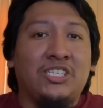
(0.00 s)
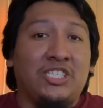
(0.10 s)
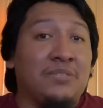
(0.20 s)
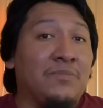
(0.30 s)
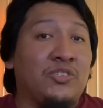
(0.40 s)

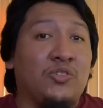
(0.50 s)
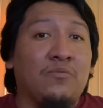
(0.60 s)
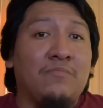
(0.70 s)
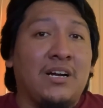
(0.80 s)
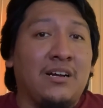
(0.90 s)
Chim
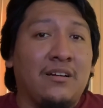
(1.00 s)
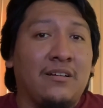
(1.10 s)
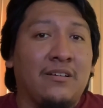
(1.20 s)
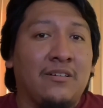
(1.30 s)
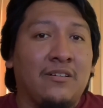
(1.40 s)
achukma,
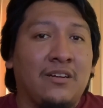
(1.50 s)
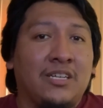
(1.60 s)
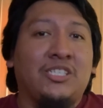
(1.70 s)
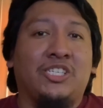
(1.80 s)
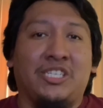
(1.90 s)

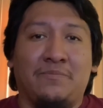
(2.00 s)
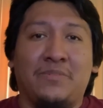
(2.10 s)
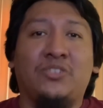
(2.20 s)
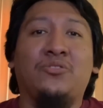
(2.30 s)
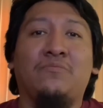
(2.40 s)
chim
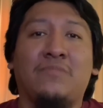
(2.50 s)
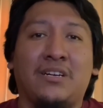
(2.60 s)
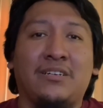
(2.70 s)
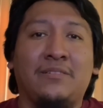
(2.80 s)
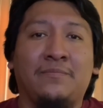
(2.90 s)

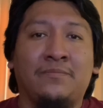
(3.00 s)
achukma.